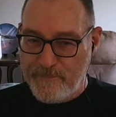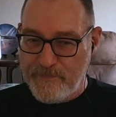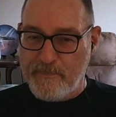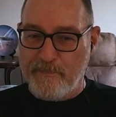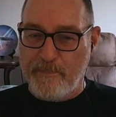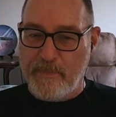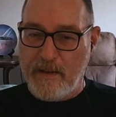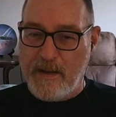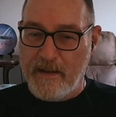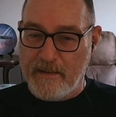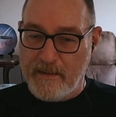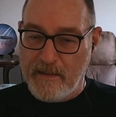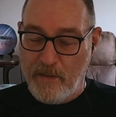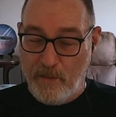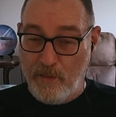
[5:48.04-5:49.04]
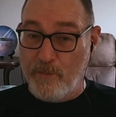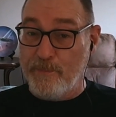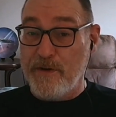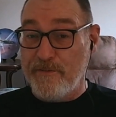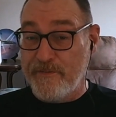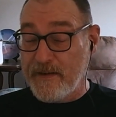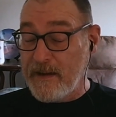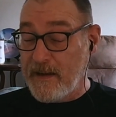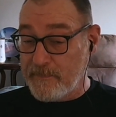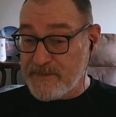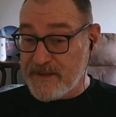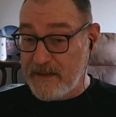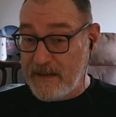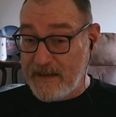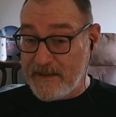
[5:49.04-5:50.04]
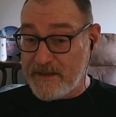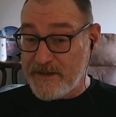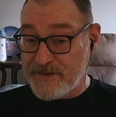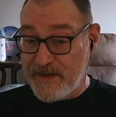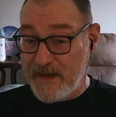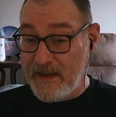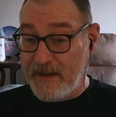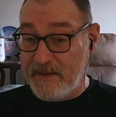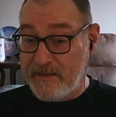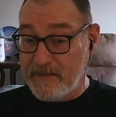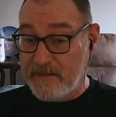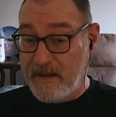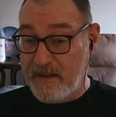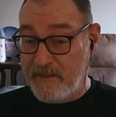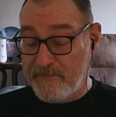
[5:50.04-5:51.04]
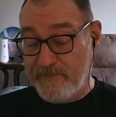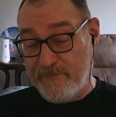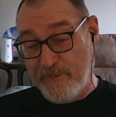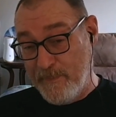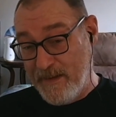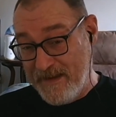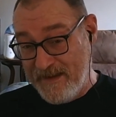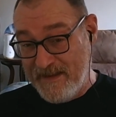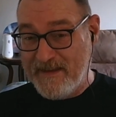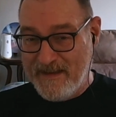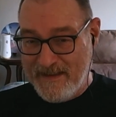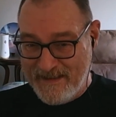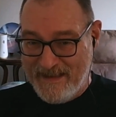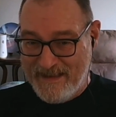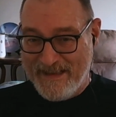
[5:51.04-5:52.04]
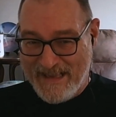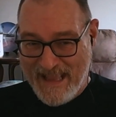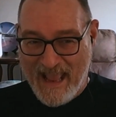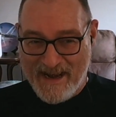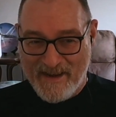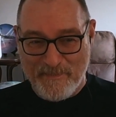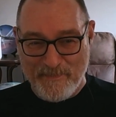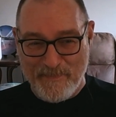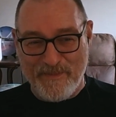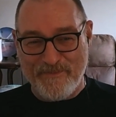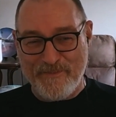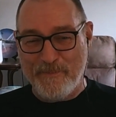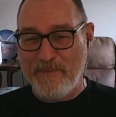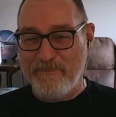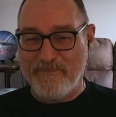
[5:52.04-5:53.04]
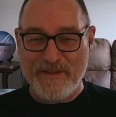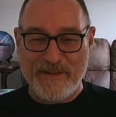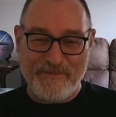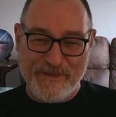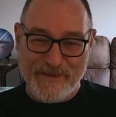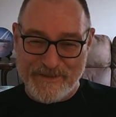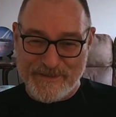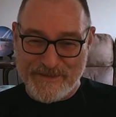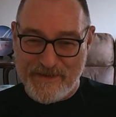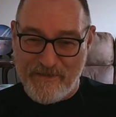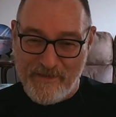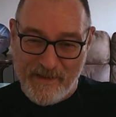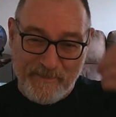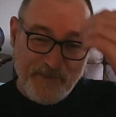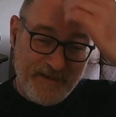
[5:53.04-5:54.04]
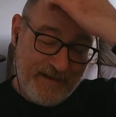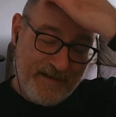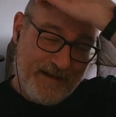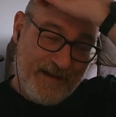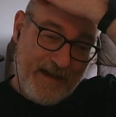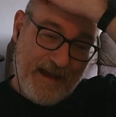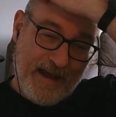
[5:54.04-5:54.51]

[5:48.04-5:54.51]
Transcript: moving up to Lancashire, for me again, but for mum for the first time.